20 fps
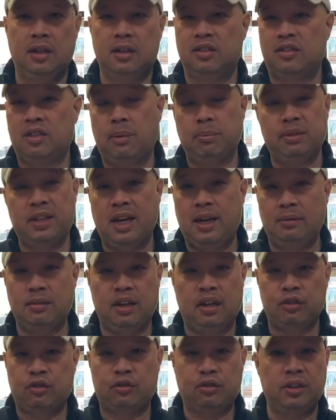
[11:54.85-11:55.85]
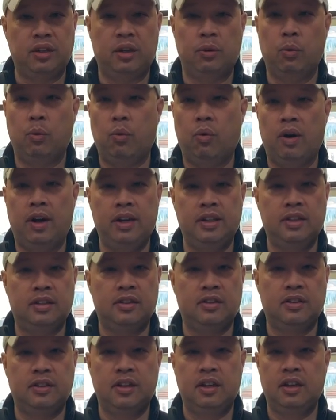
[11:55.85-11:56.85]
Sometimes I'll string it
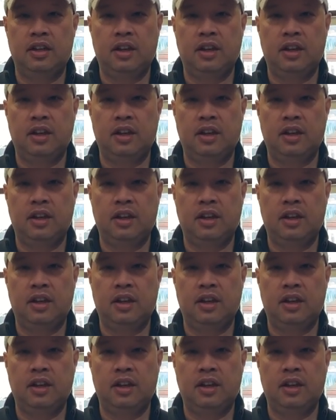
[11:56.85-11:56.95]
once,